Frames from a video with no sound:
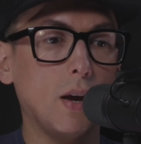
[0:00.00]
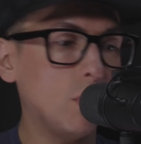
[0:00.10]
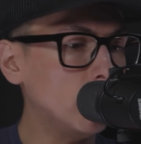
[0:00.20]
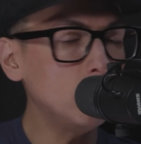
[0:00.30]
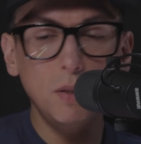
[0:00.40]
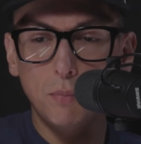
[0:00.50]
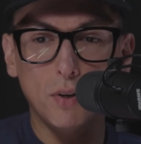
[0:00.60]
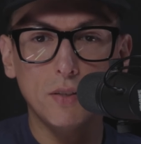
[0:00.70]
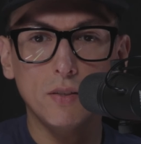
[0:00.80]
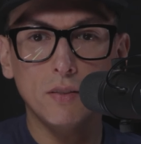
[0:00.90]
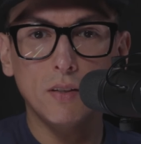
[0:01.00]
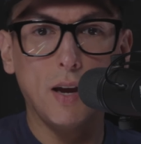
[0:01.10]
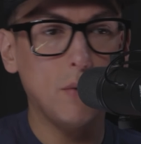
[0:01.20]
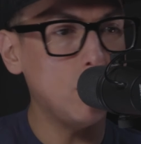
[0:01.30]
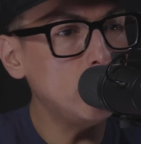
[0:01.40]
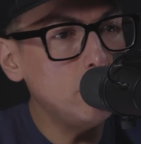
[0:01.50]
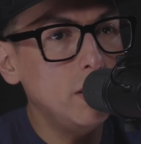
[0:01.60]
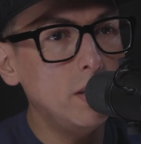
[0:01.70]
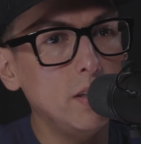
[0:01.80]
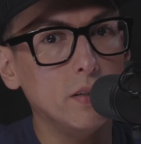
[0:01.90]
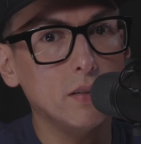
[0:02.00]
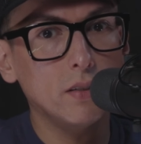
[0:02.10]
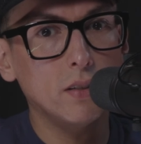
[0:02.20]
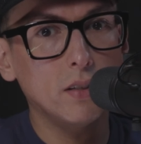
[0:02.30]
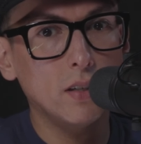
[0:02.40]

I want to be present. I want to be here.